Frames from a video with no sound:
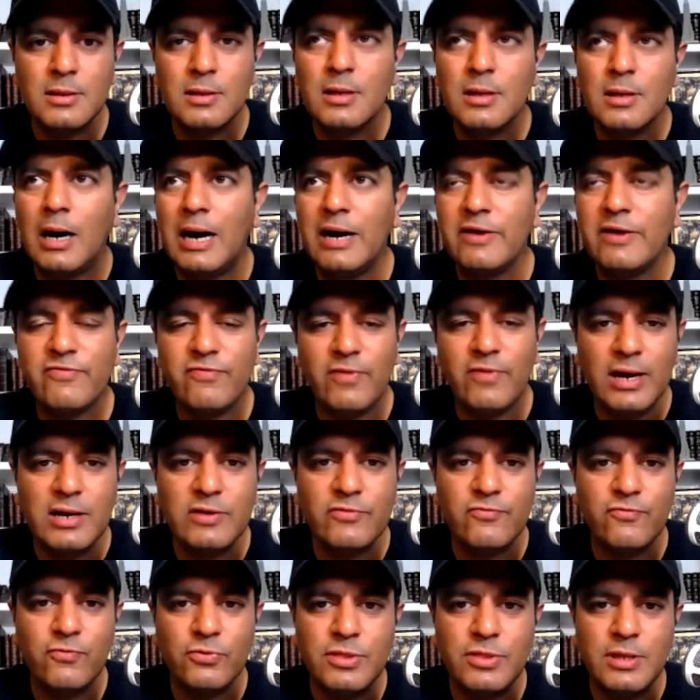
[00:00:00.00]
I fight
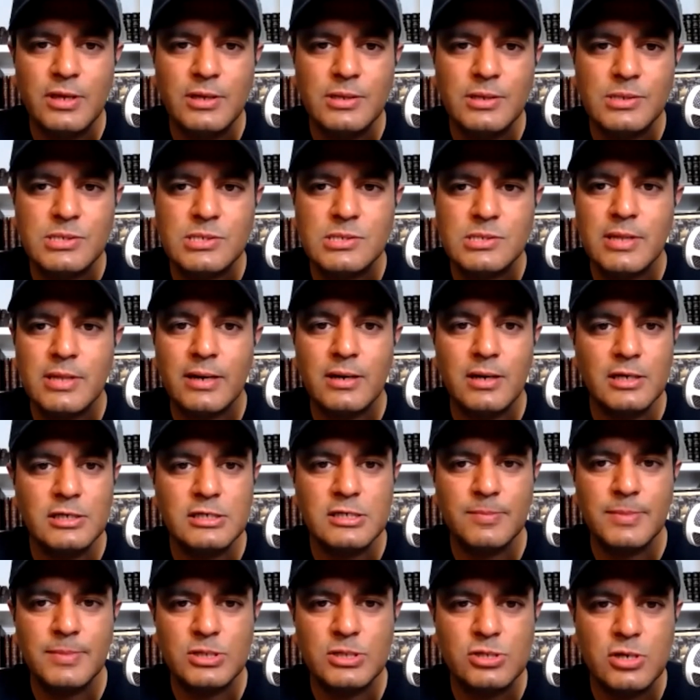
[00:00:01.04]
for things that need to
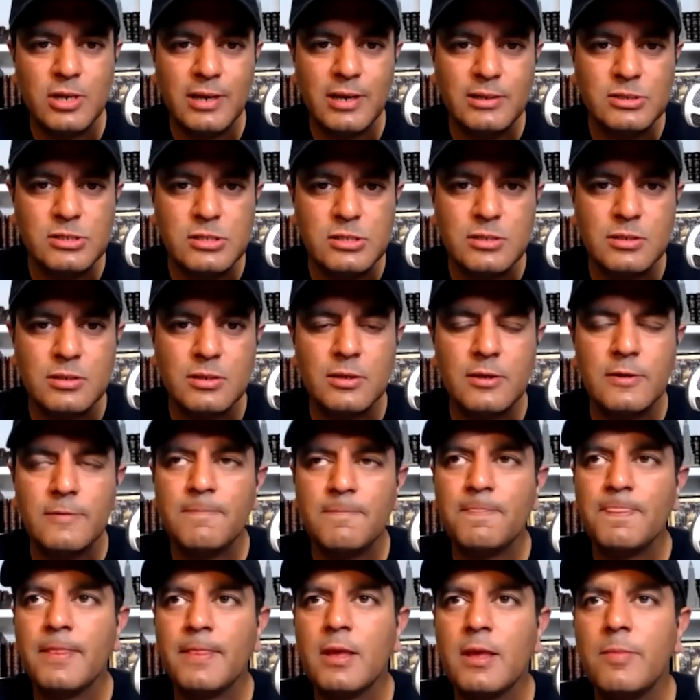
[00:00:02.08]
be changed.
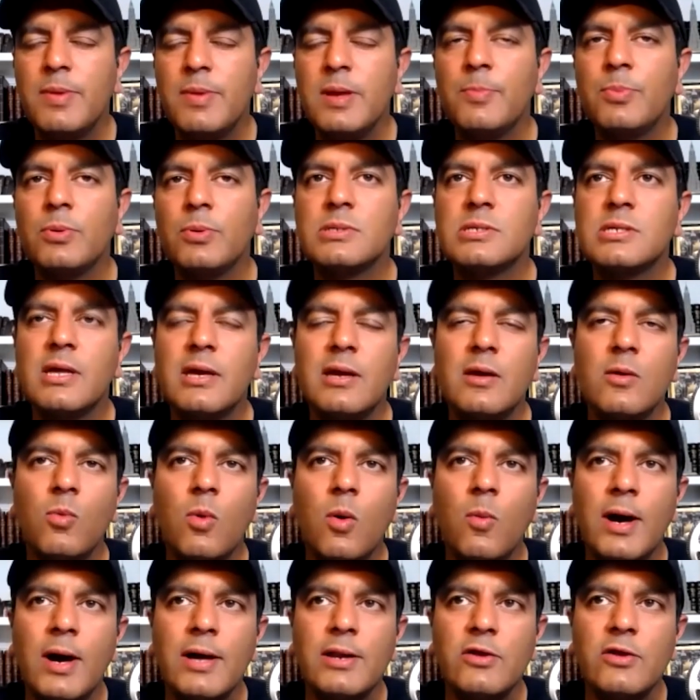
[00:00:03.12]
People say, well,
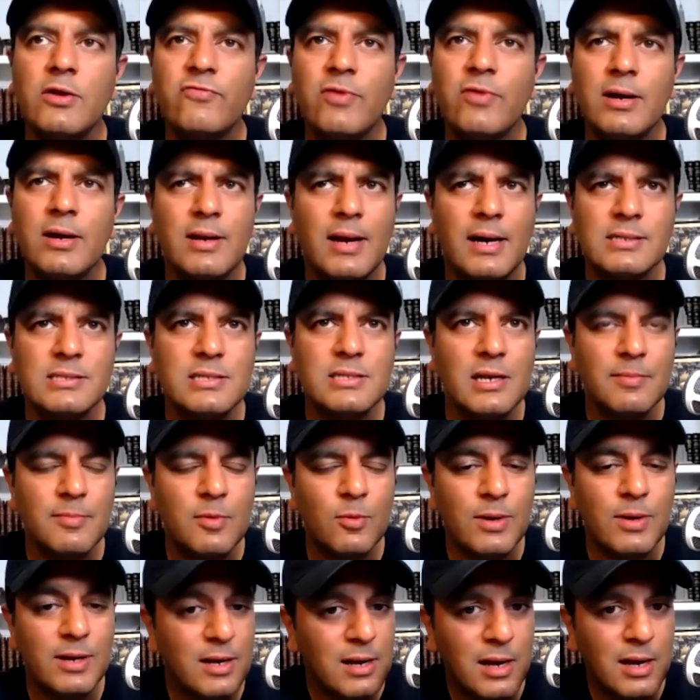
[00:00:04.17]
why do you fight? I said, number
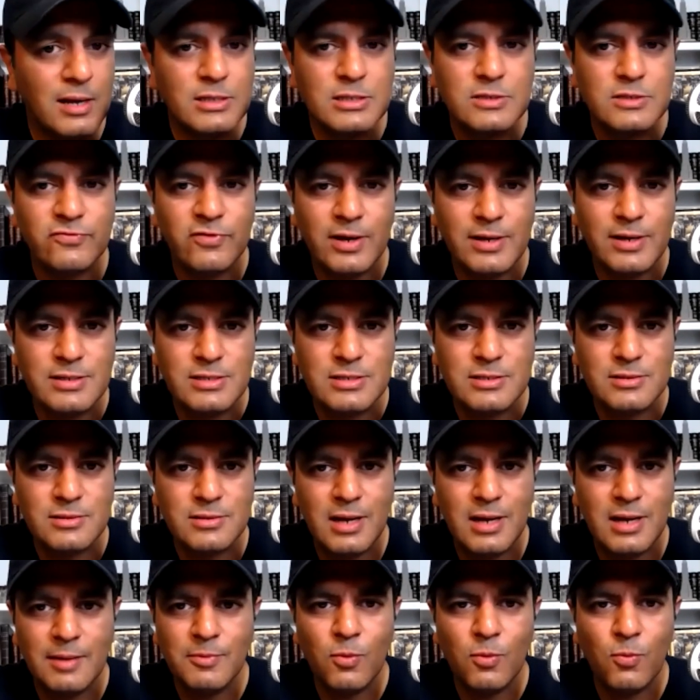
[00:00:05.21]
one, I like to fight.
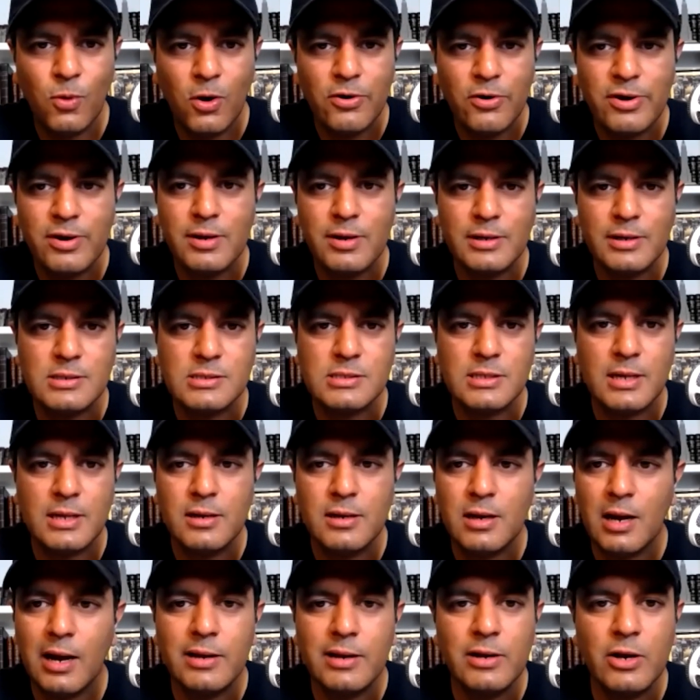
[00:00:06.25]
I'm a warrior inside.
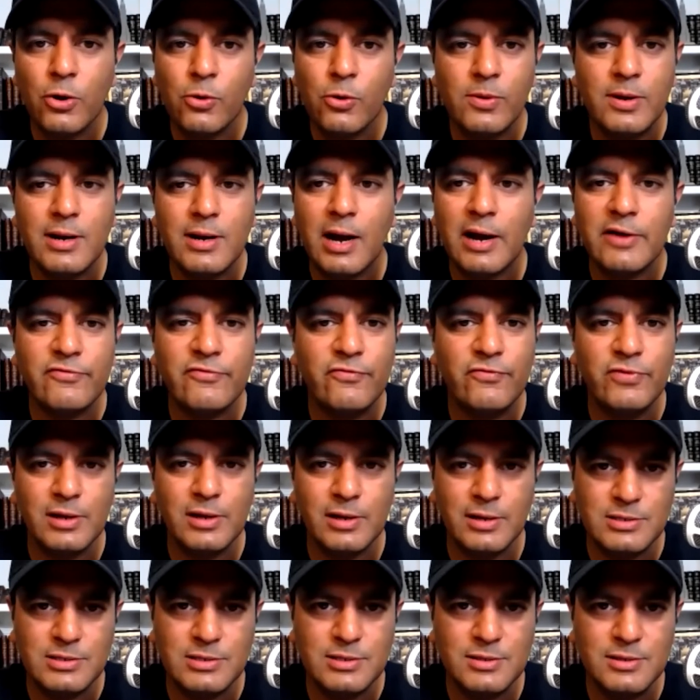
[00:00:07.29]
I know it. I feel
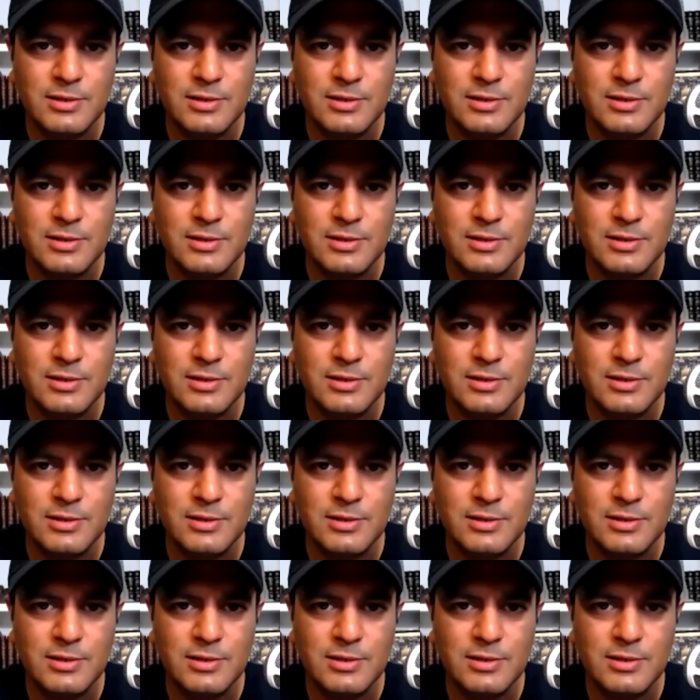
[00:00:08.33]
it.